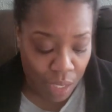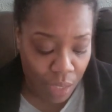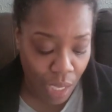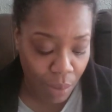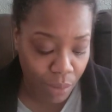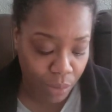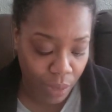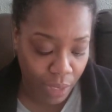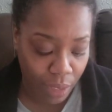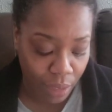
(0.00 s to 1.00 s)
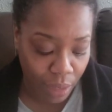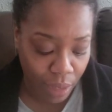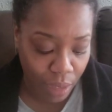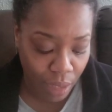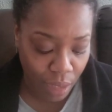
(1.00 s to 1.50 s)
that was really
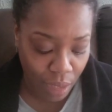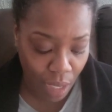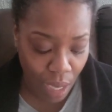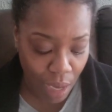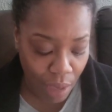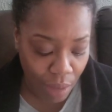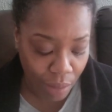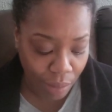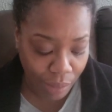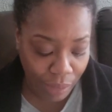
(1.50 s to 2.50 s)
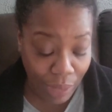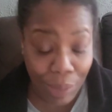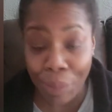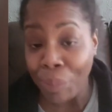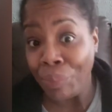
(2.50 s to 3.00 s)
good, y'all.
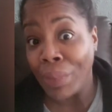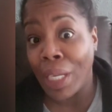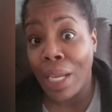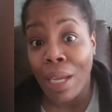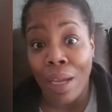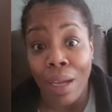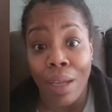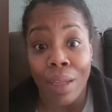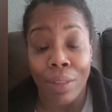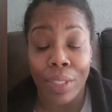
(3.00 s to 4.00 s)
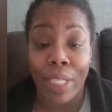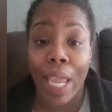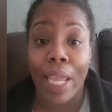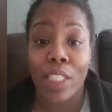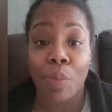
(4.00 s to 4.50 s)
So the
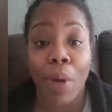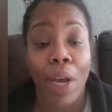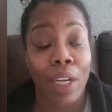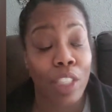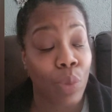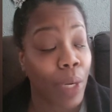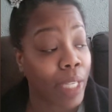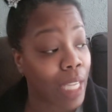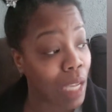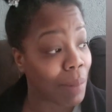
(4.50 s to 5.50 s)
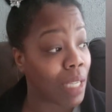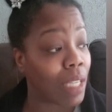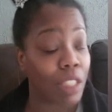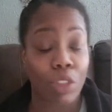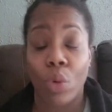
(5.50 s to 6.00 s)
day is upon us where
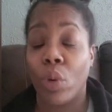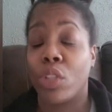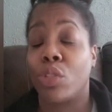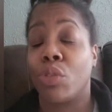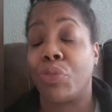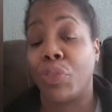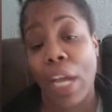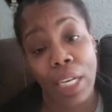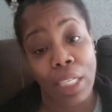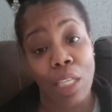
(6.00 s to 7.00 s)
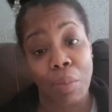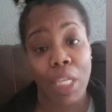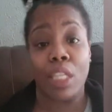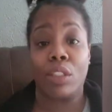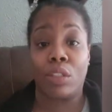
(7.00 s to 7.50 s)
Kimmy is going to finally
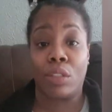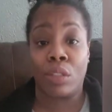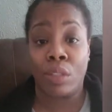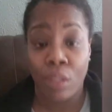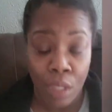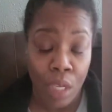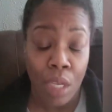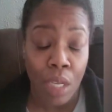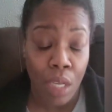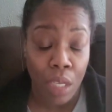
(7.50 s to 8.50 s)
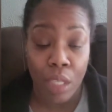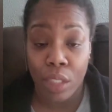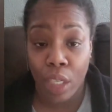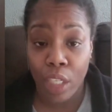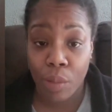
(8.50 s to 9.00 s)
meet
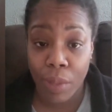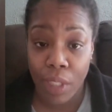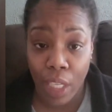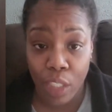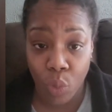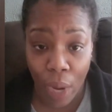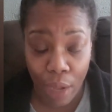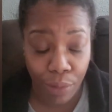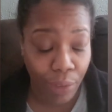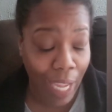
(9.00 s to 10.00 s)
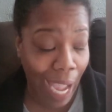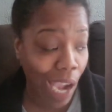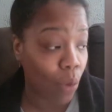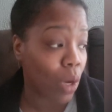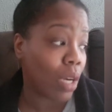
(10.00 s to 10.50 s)
his husband's ex-wife,
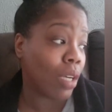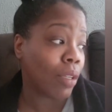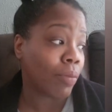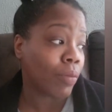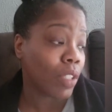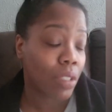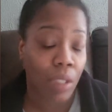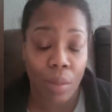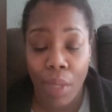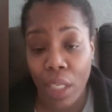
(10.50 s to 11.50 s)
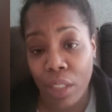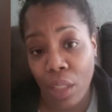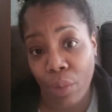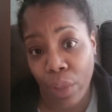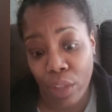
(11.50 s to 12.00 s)
Kaiwa. So they met at
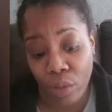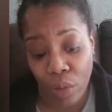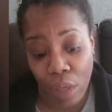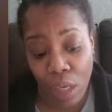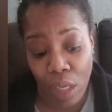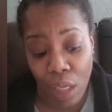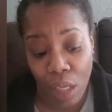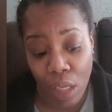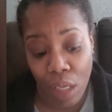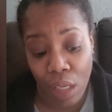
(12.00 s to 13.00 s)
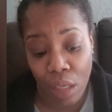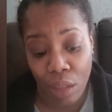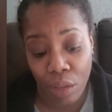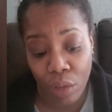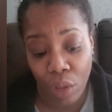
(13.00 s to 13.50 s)
some restaurant, and